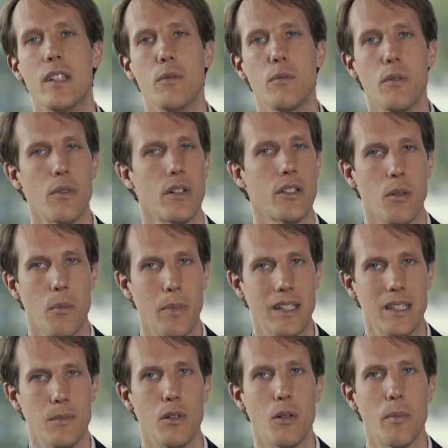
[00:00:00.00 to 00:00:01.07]
and we were
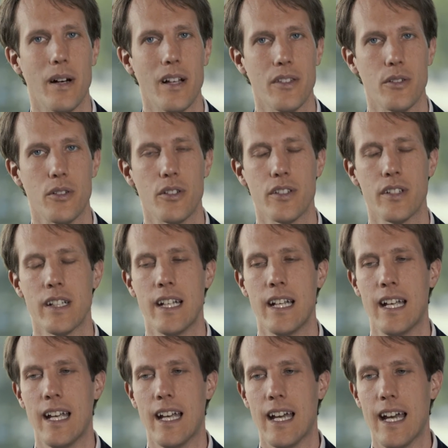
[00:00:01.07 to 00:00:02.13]
compatible partners.
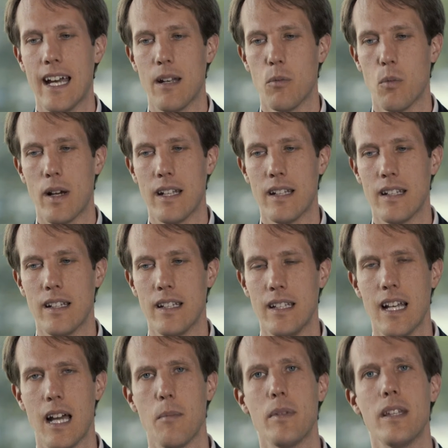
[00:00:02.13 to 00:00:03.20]
And when
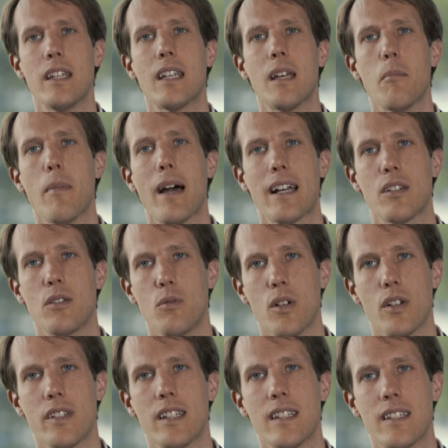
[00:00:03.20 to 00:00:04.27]
EIB came back to
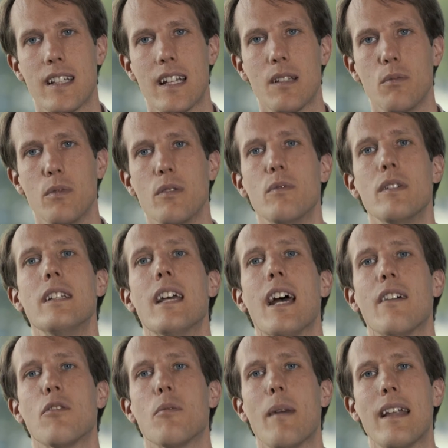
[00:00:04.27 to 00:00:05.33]
us and said, we really
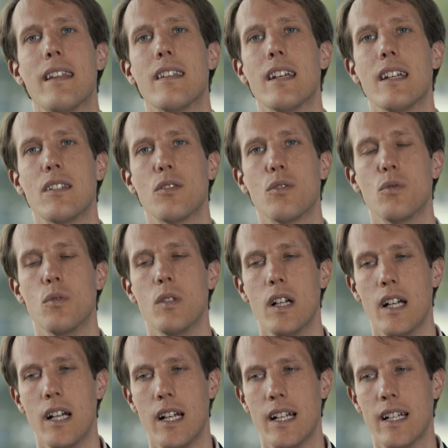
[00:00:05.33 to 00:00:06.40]
have a mandate to
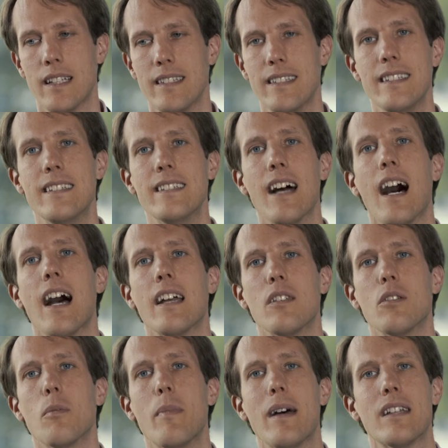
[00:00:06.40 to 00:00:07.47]

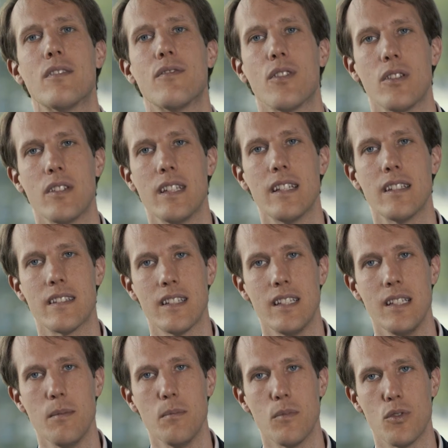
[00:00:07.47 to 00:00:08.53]
design the best funding
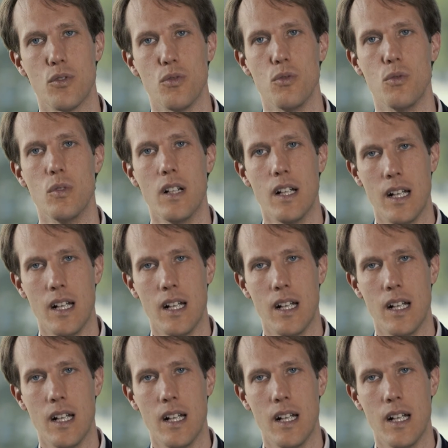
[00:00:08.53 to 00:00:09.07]
scheme to